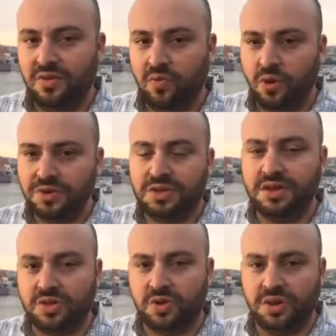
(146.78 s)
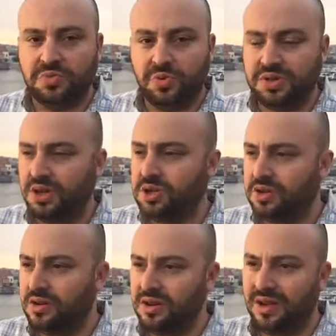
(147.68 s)
was this
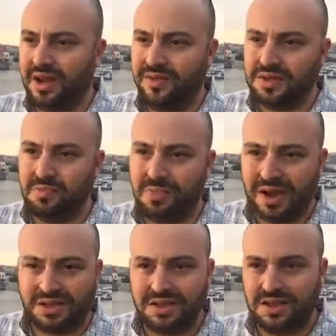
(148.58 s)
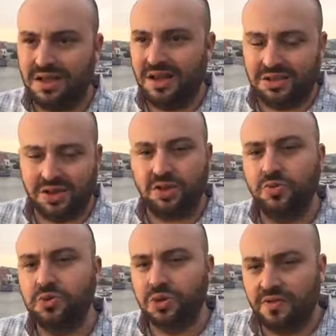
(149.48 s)
transportation and this mass
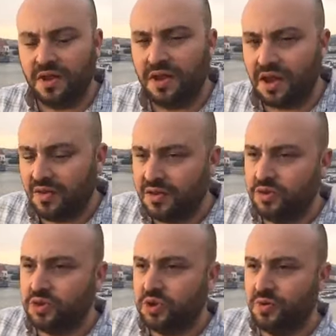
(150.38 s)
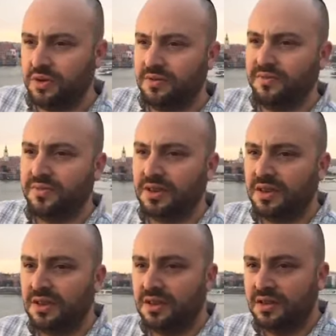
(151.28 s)
execution of Hungarian Jewry.
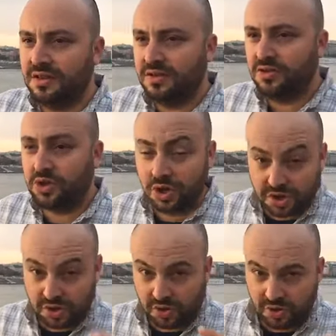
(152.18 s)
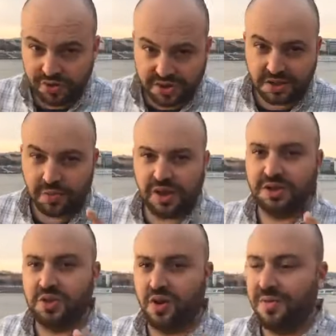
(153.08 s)
Churchill called this the
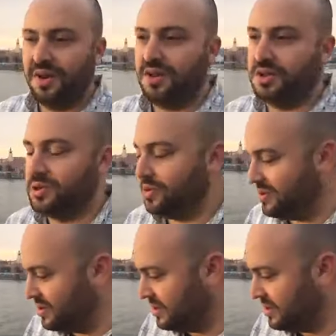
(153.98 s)
biggest crime in history.